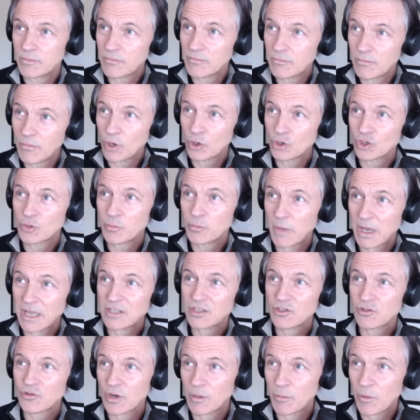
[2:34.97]
most
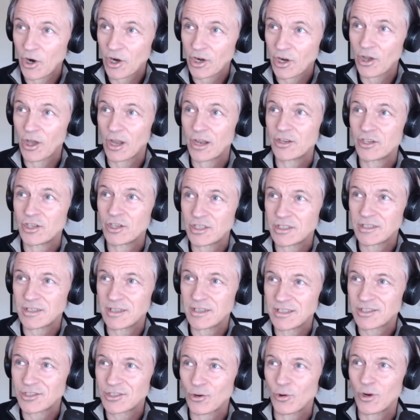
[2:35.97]
mainstream archaeologists and
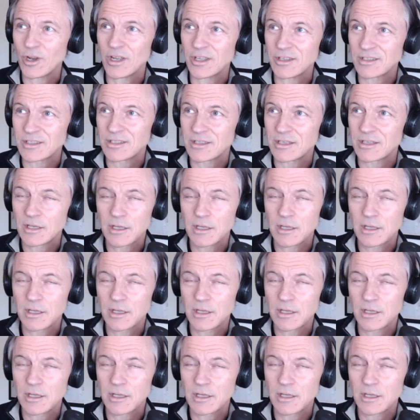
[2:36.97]
historians